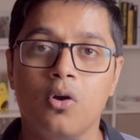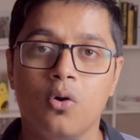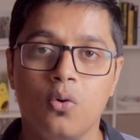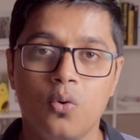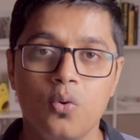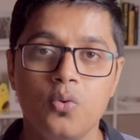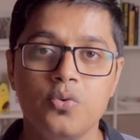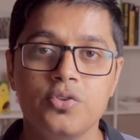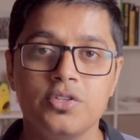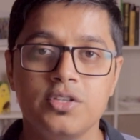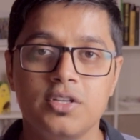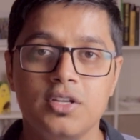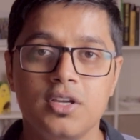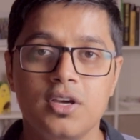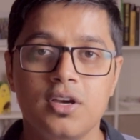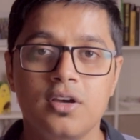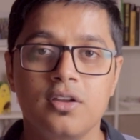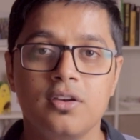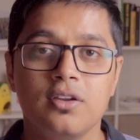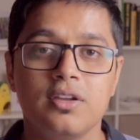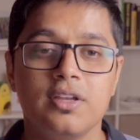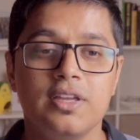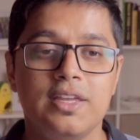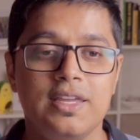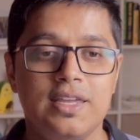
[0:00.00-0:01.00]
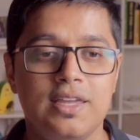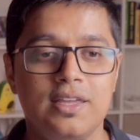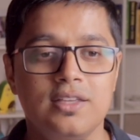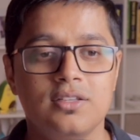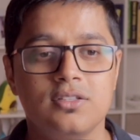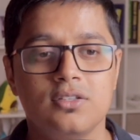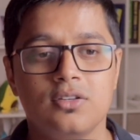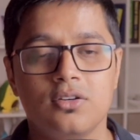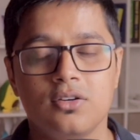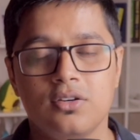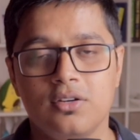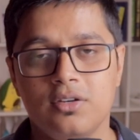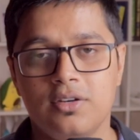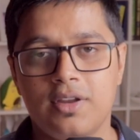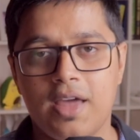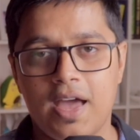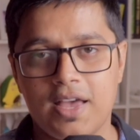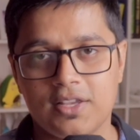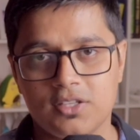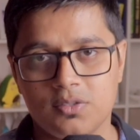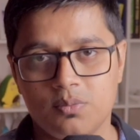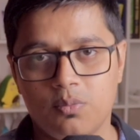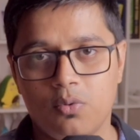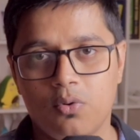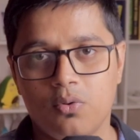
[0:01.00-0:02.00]
host here is
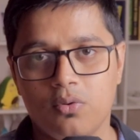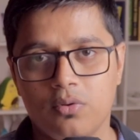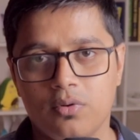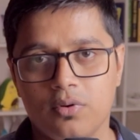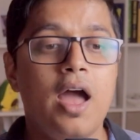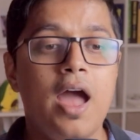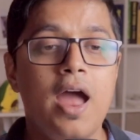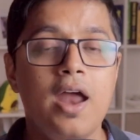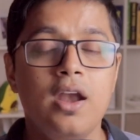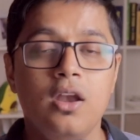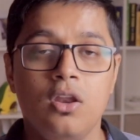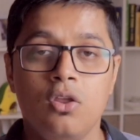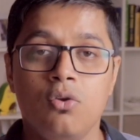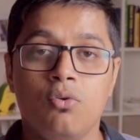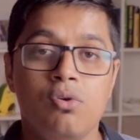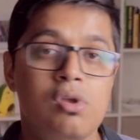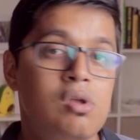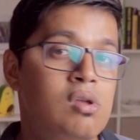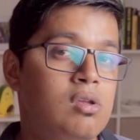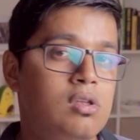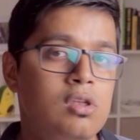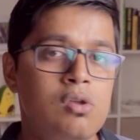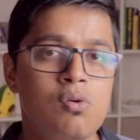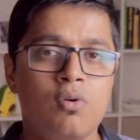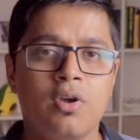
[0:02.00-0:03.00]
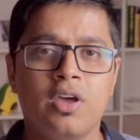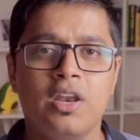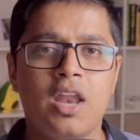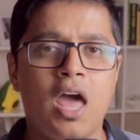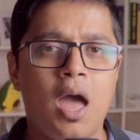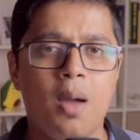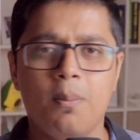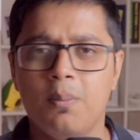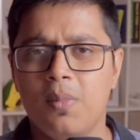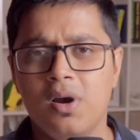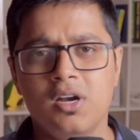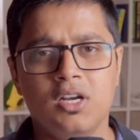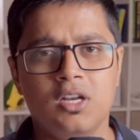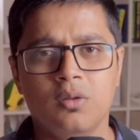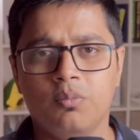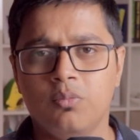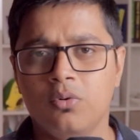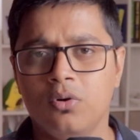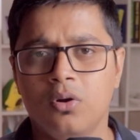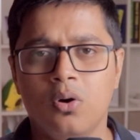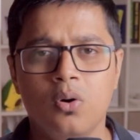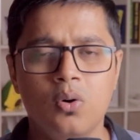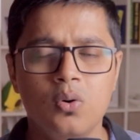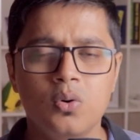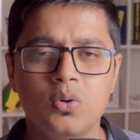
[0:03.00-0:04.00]
dashboard and you, you can have
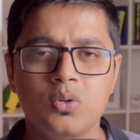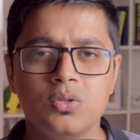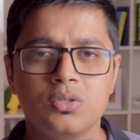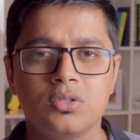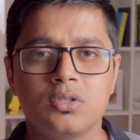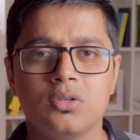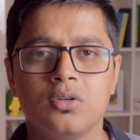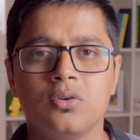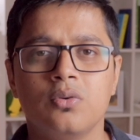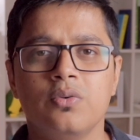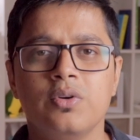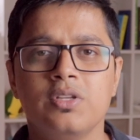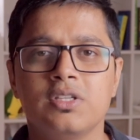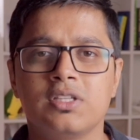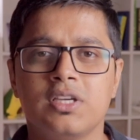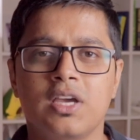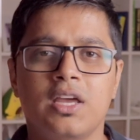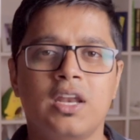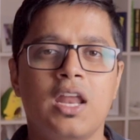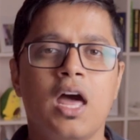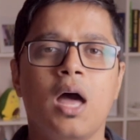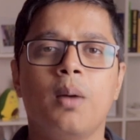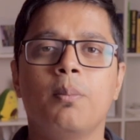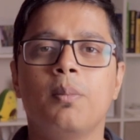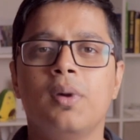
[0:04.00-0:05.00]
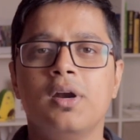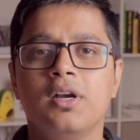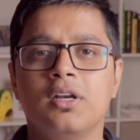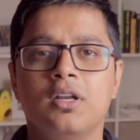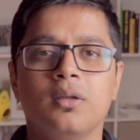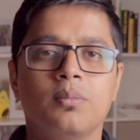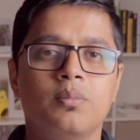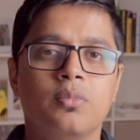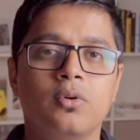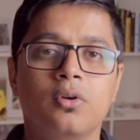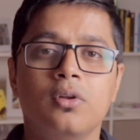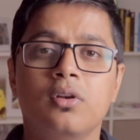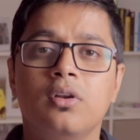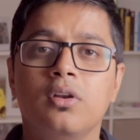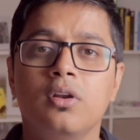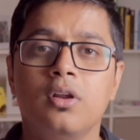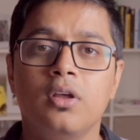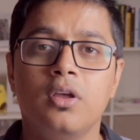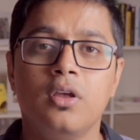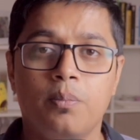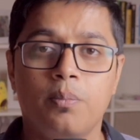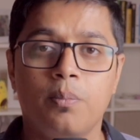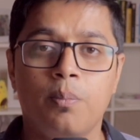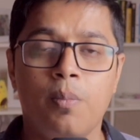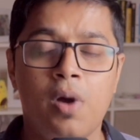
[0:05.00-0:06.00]
multiple hosts which can have multiple
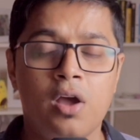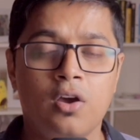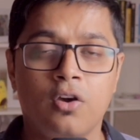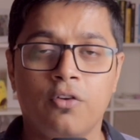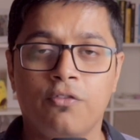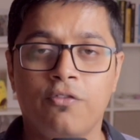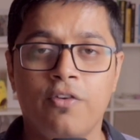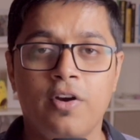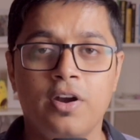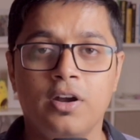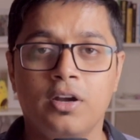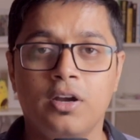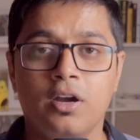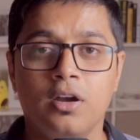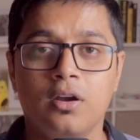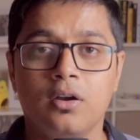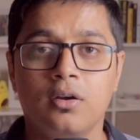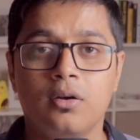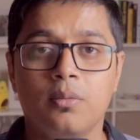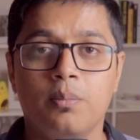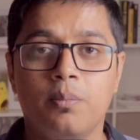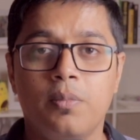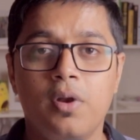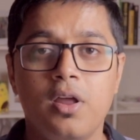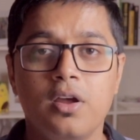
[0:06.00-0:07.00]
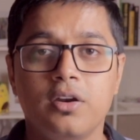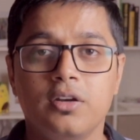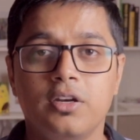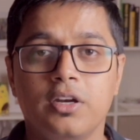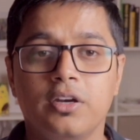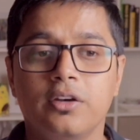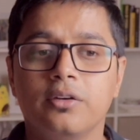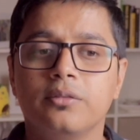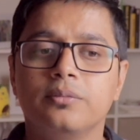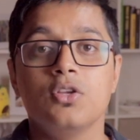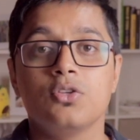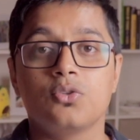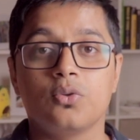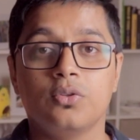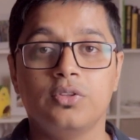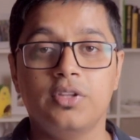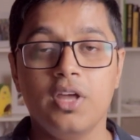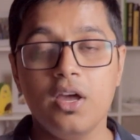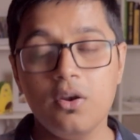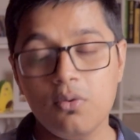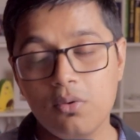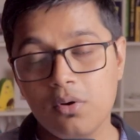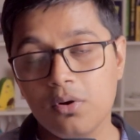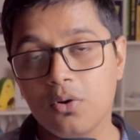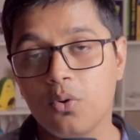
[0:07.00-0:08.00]
micro front end plugged in. So
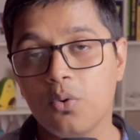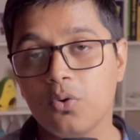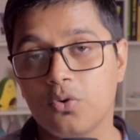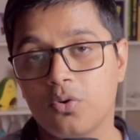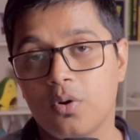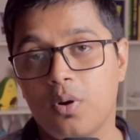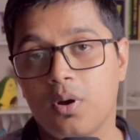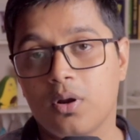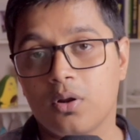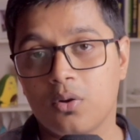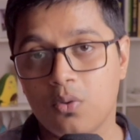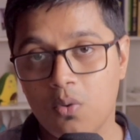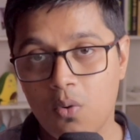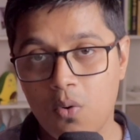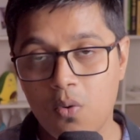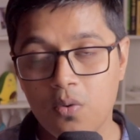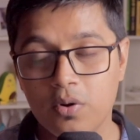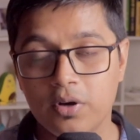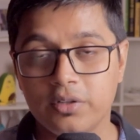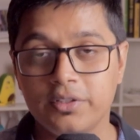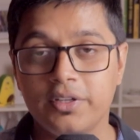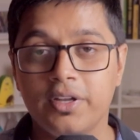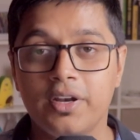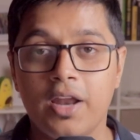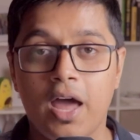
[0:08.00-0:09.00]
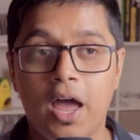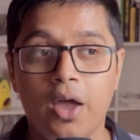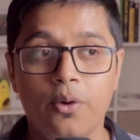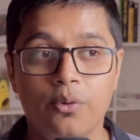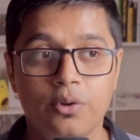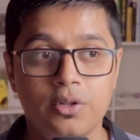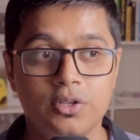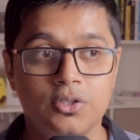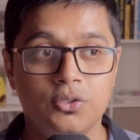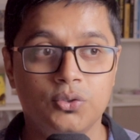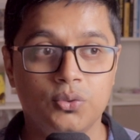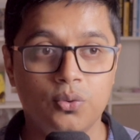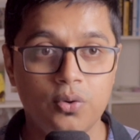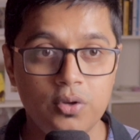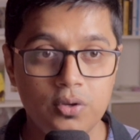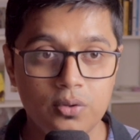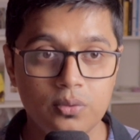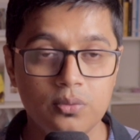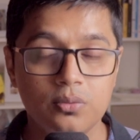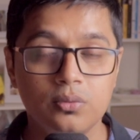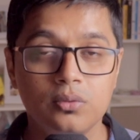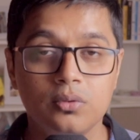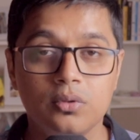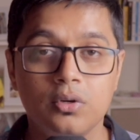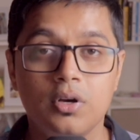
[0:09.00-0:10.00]
then we'll go to our code. Then I will show
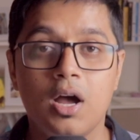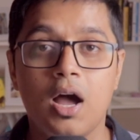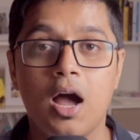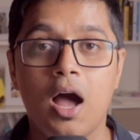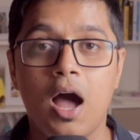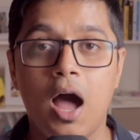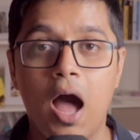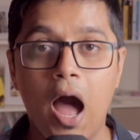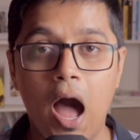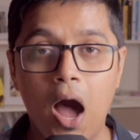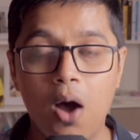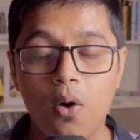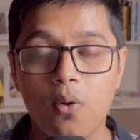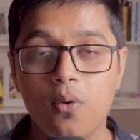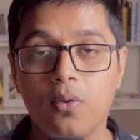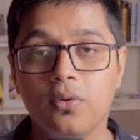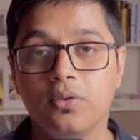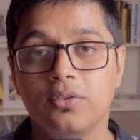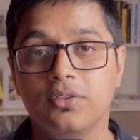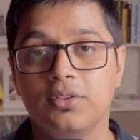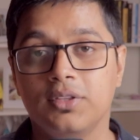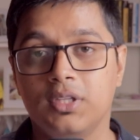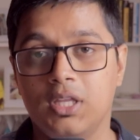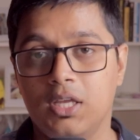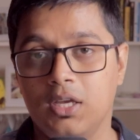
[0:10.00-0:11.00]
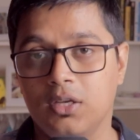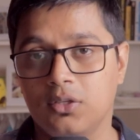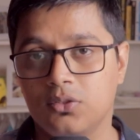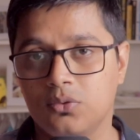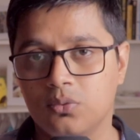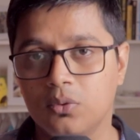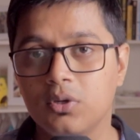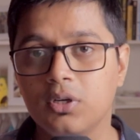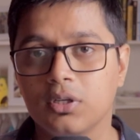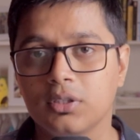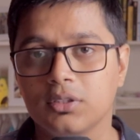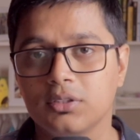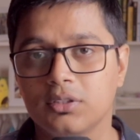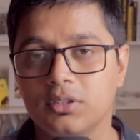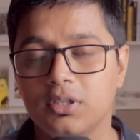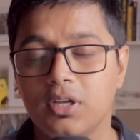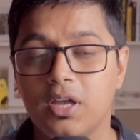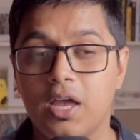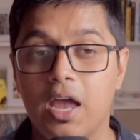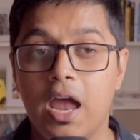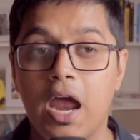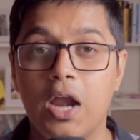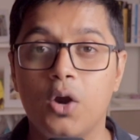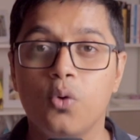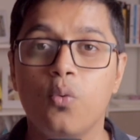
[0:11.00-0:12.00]
you how things works
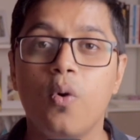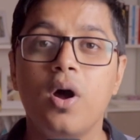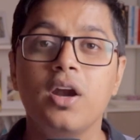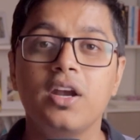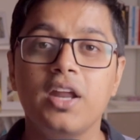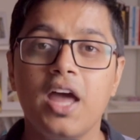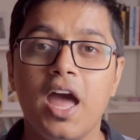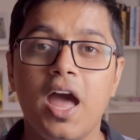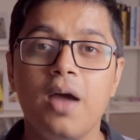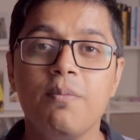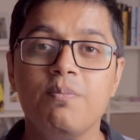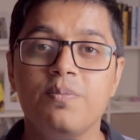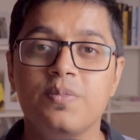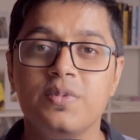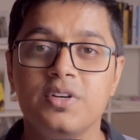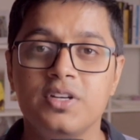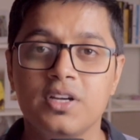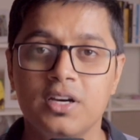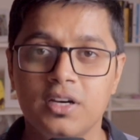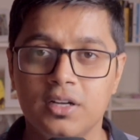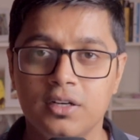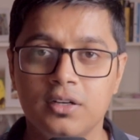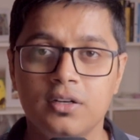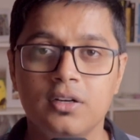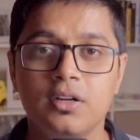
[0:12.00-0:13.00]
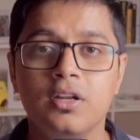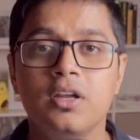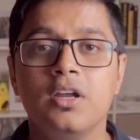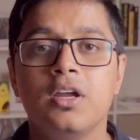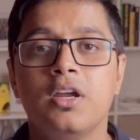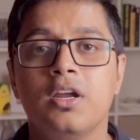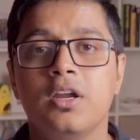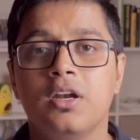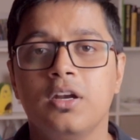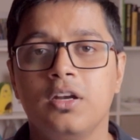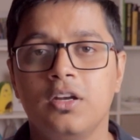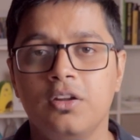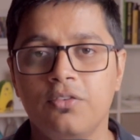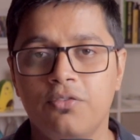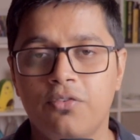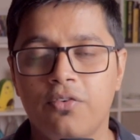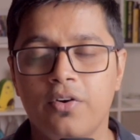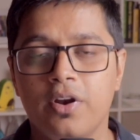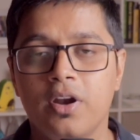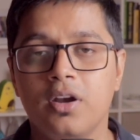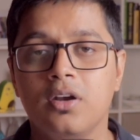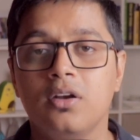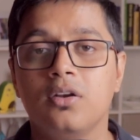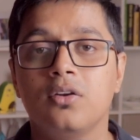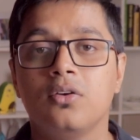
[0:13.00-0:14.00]
and what I have done
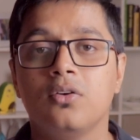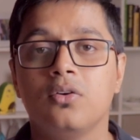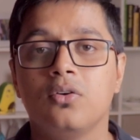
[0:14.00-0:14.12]
different